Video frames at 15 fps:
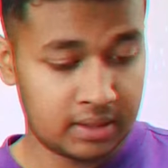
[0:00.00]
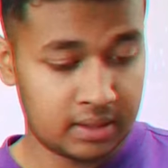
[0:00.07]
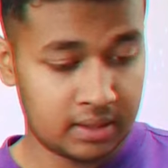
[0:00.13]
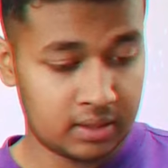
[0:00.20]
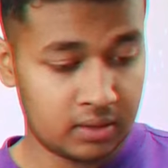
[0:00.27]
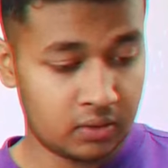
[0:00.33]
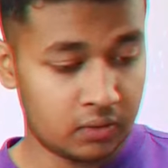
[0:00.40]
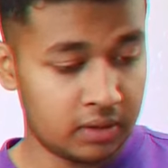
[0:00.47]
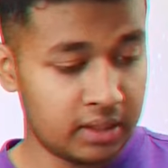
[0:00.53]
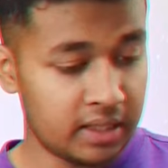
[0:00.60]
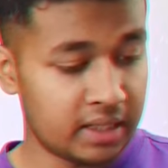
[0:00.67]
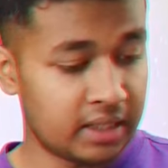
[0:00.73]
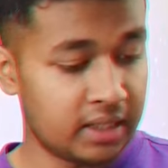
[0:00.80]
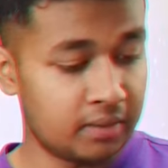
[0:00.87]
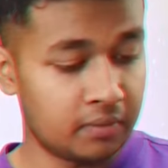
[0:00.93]
but
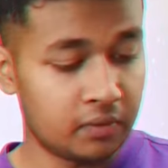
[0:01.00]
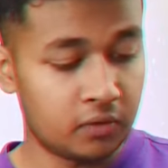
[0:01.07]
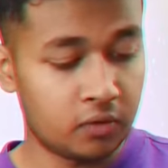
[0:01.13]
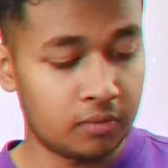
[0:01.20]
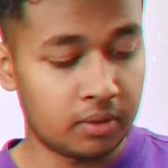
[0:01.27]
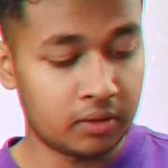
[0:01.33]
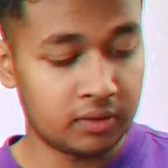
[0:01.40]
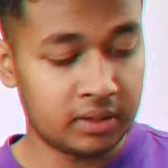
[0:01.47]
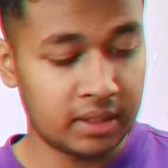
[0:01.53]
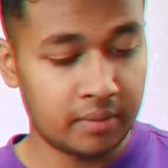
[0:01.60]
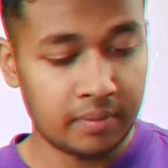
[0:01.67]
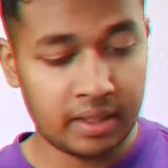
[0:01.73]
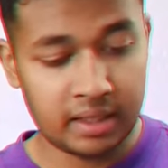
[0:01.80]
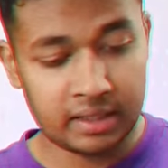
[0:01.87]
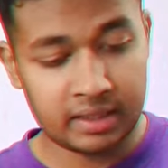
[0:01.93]
slowly I came to know
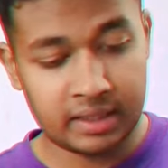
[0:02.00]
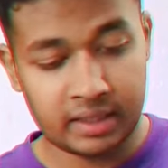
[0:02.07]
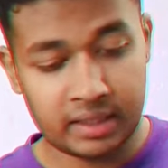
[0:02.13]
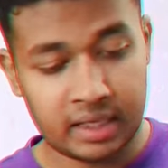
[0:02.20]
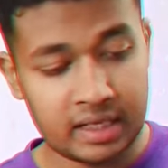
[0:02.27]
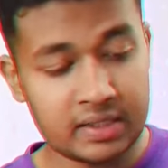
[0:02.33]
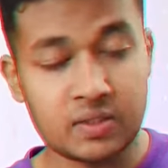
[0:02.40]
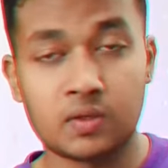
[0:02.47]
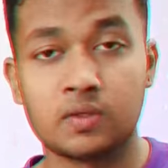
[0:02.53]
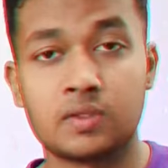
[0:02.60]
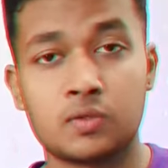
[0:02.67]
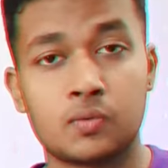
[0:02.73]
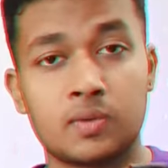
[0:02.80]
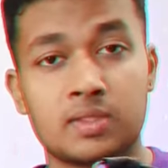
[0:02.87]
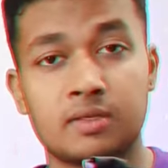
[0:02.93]
about them, and then
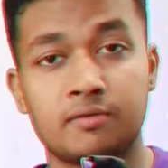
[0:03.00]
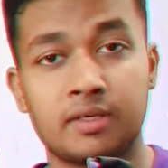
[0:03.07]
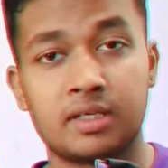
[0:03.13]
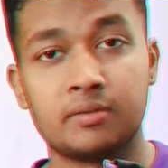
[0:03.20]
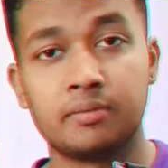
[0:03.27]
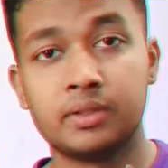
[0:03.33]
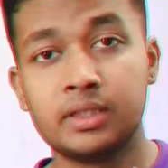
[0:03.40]
I saw this was